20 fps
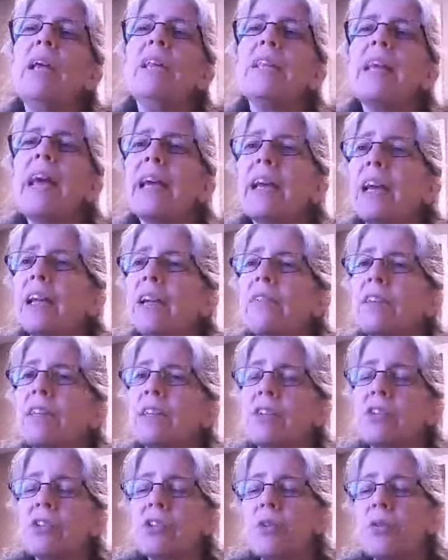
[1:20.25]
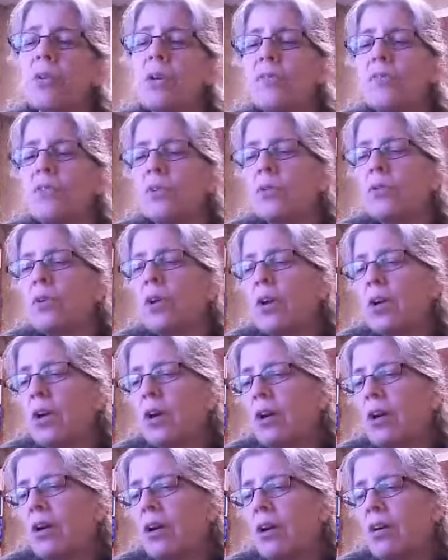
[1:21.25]
and that kind of thing. So if you
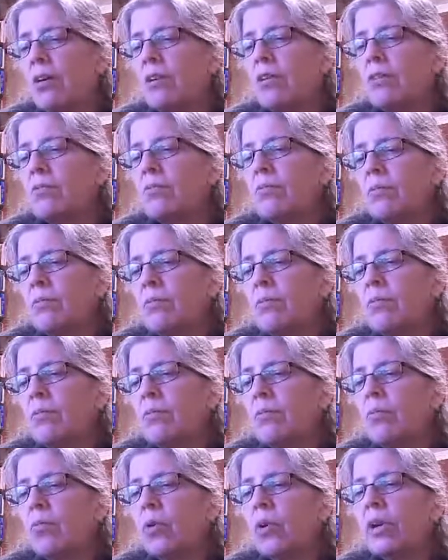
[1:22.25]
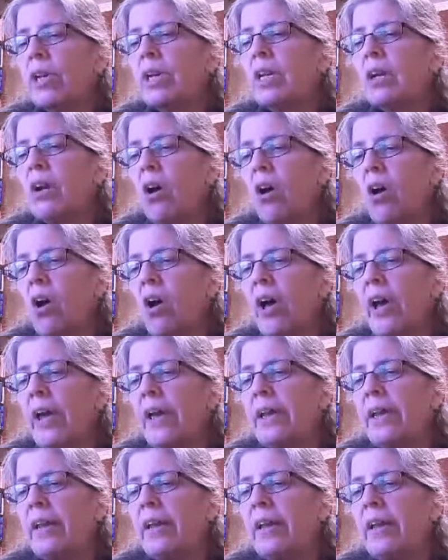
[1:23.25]
are working
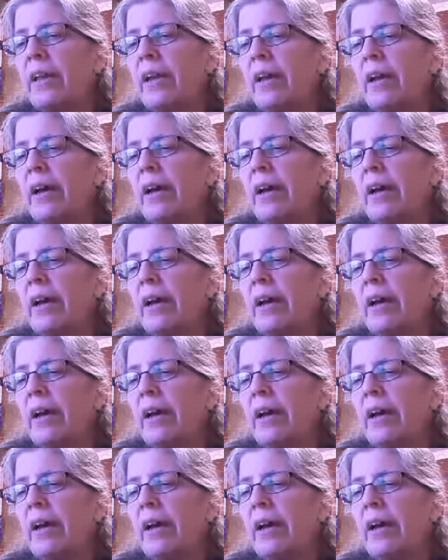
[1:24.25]
on